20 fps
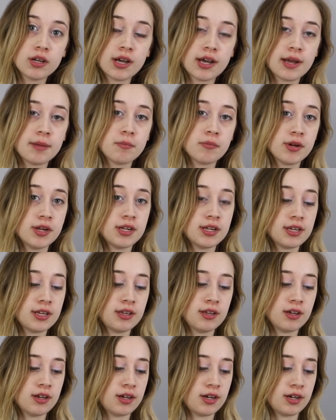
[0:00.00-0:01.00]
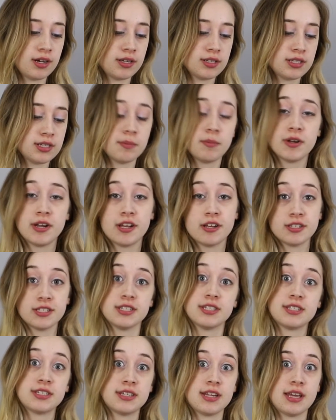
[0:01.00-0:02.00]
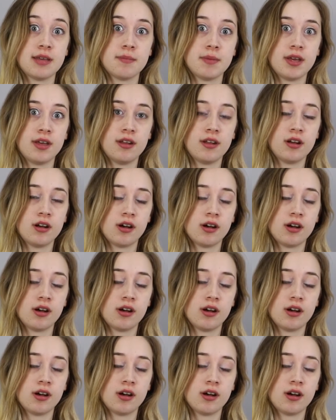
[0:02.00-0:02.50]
I'm reading someone else's statement